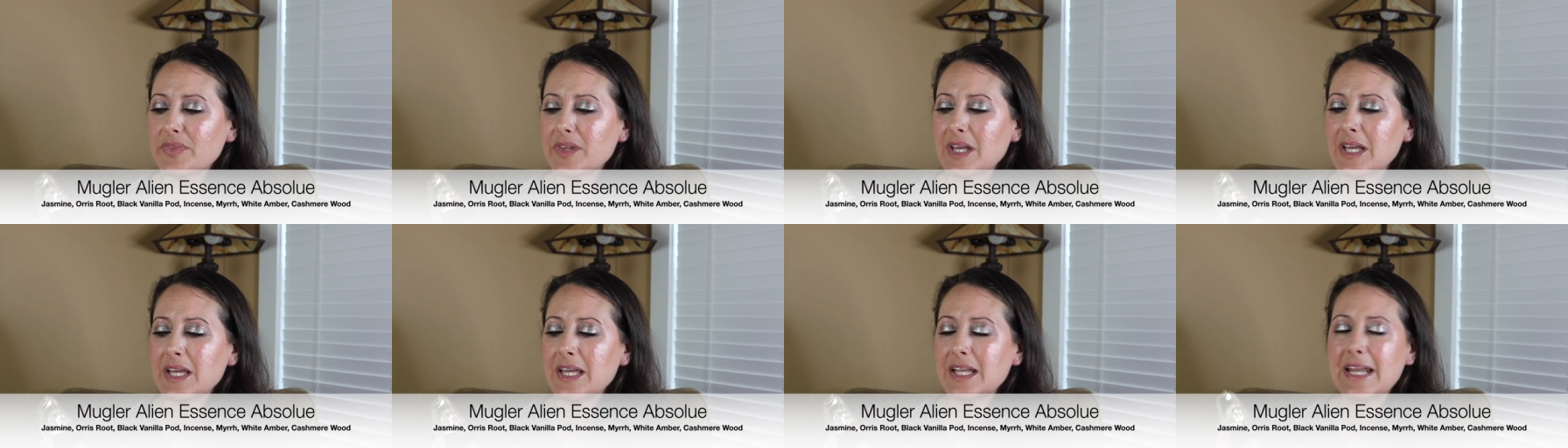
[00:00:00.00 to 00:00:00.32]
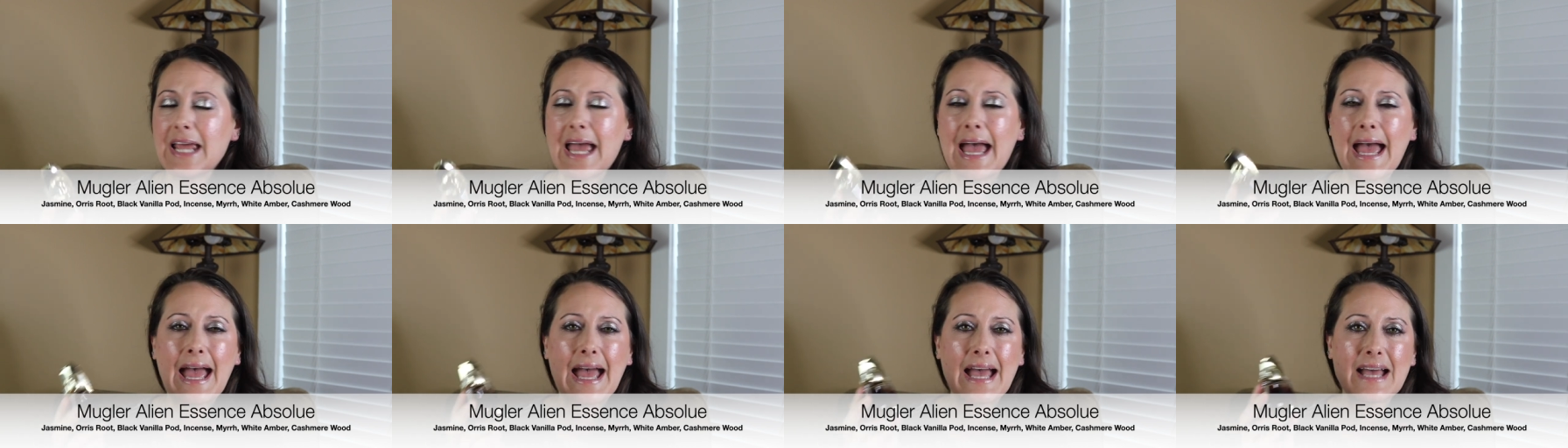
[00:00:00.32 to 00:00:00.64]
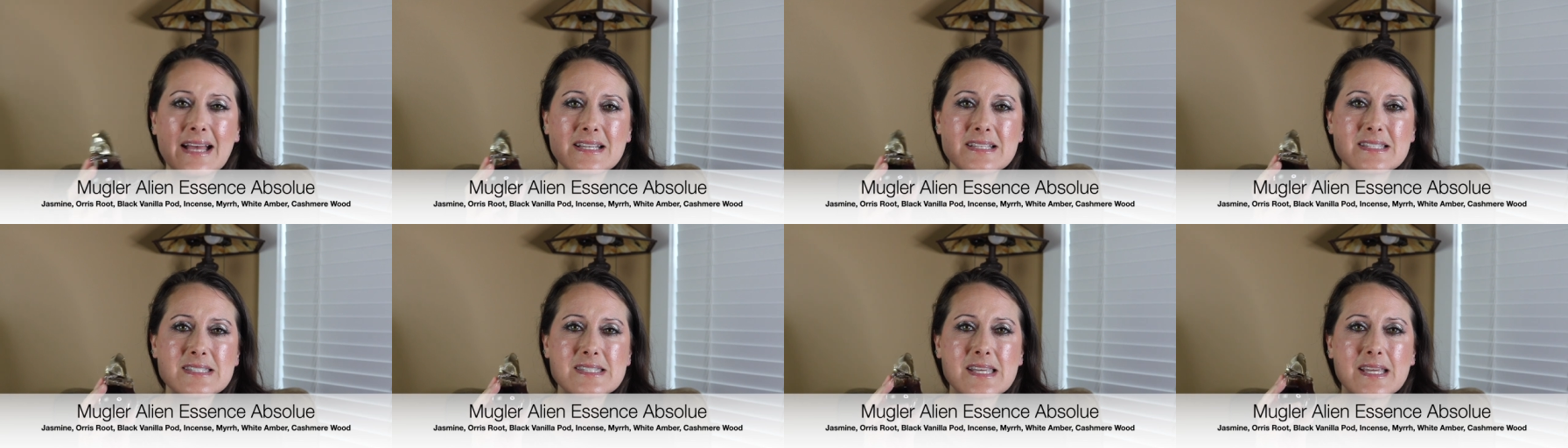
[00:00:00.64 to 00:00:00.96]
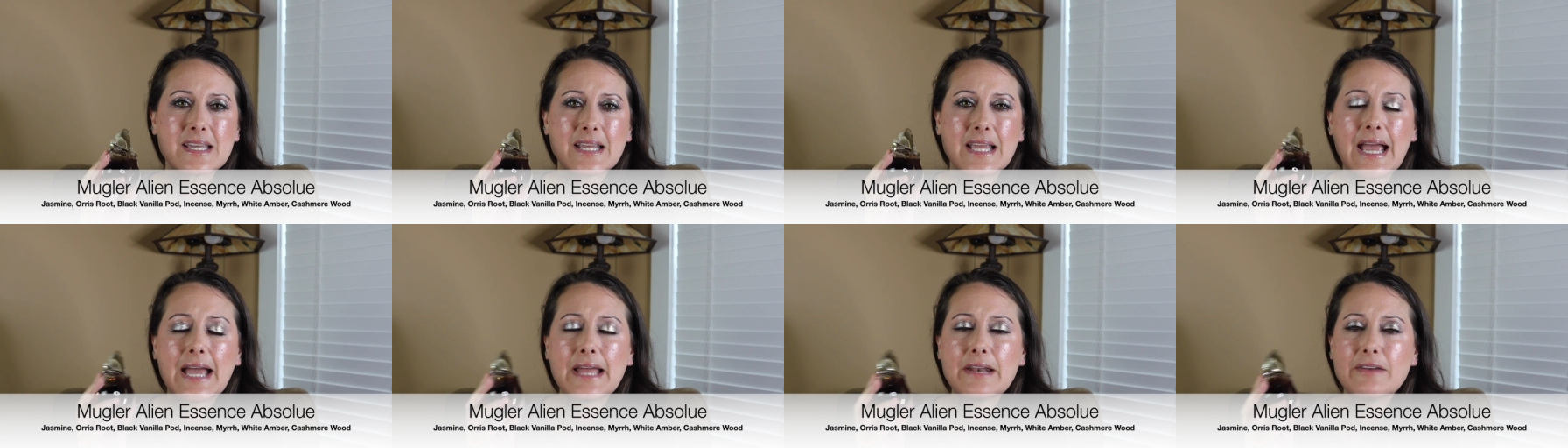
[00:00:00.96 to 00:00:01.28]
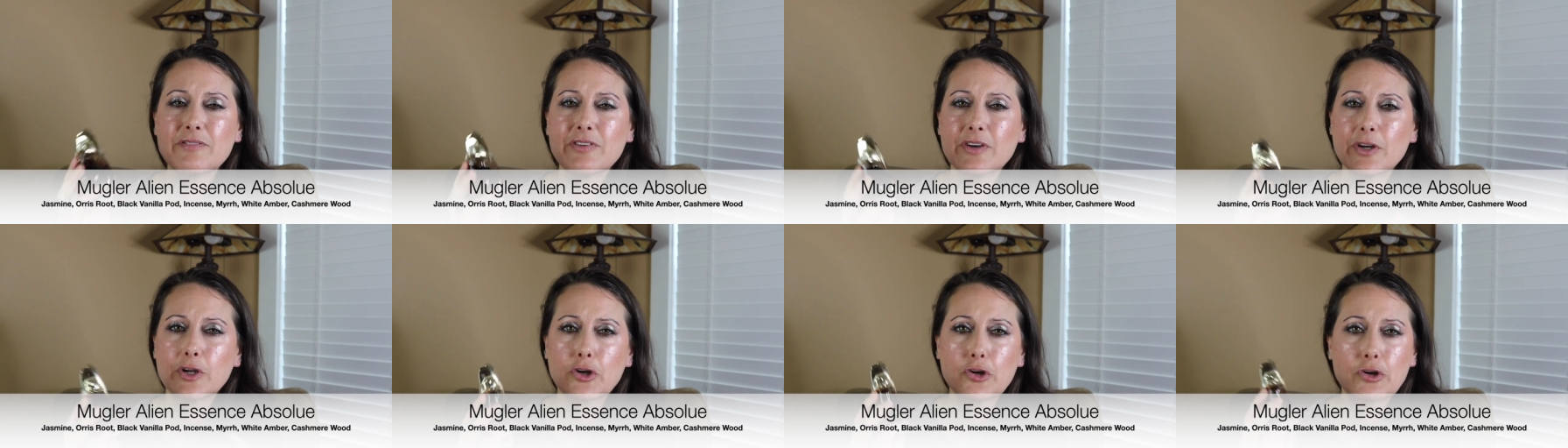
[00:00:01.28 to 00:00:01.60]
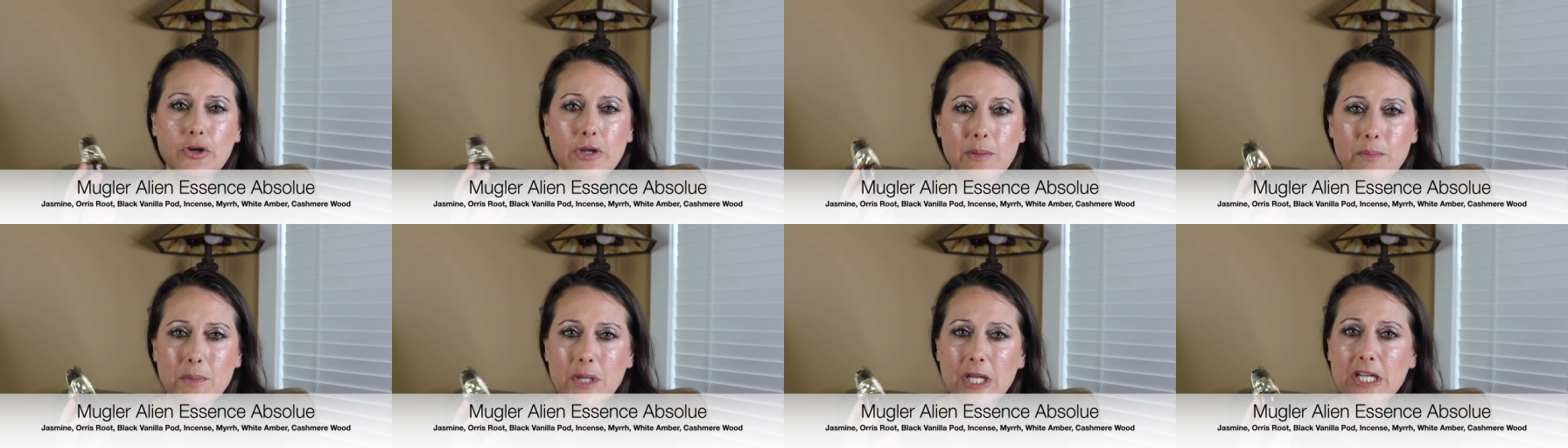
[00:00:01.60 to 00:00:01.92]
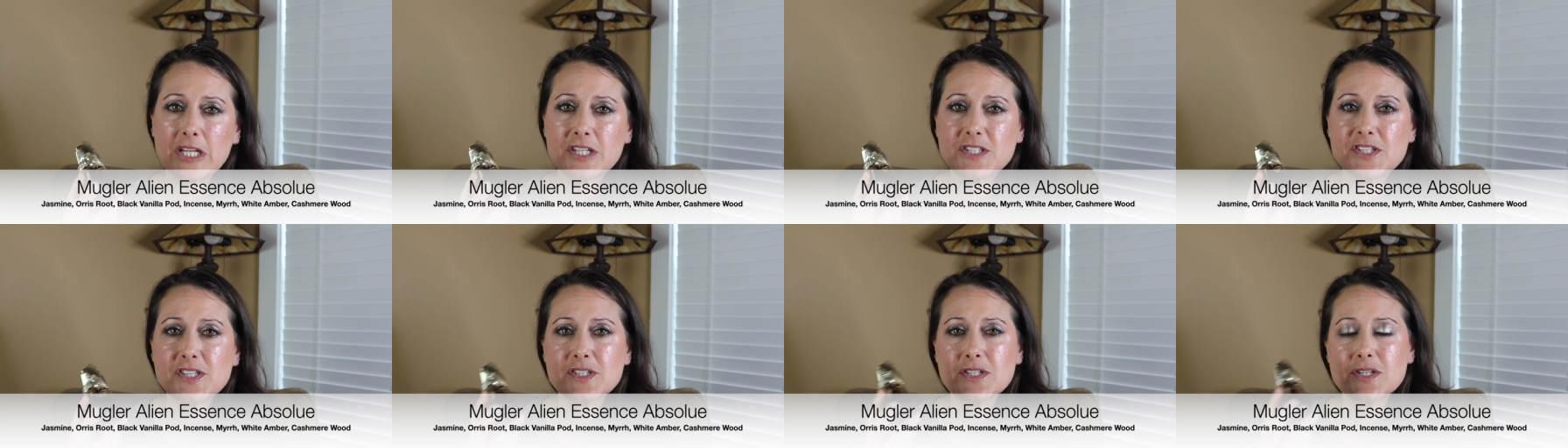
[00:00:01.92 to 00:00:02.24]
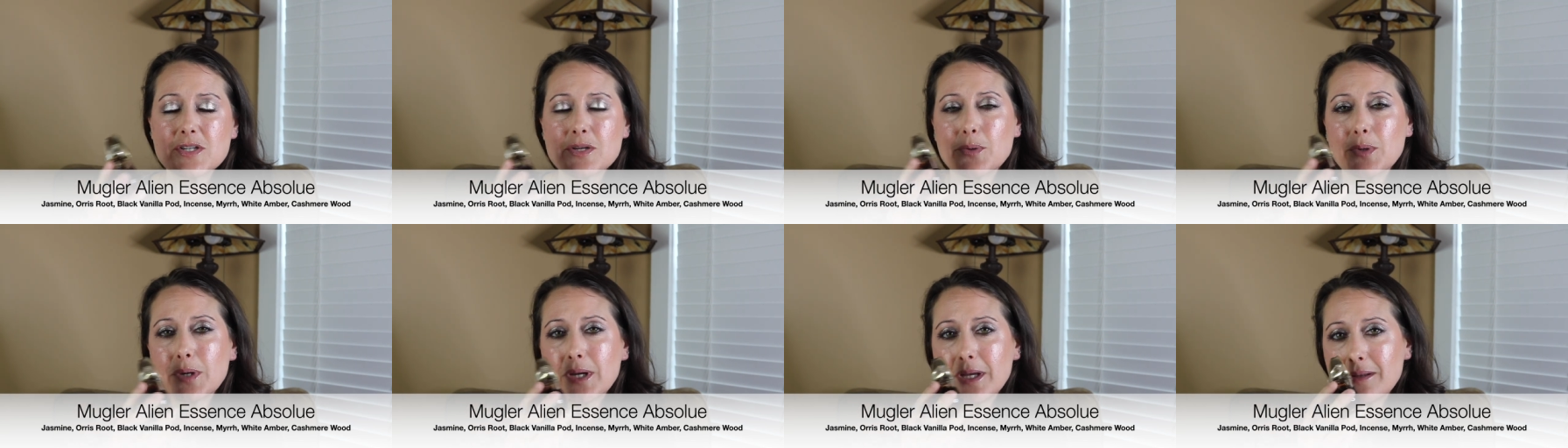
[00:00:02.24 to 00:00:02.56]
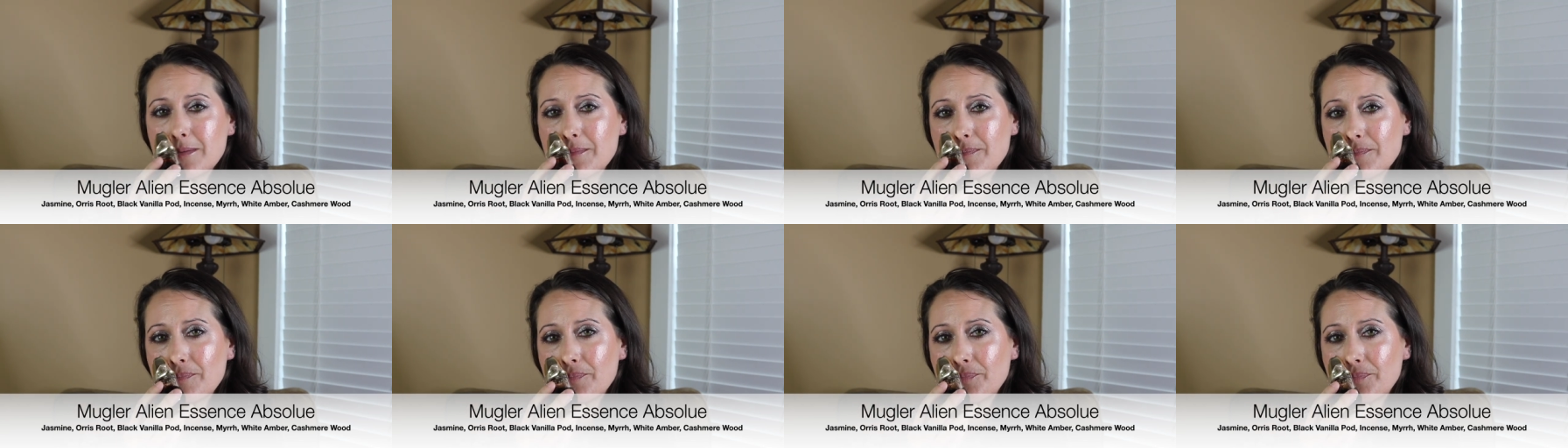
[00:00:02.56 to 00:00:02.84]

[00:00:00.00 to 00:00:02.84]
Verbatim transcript: It has kind of a creaminess to it.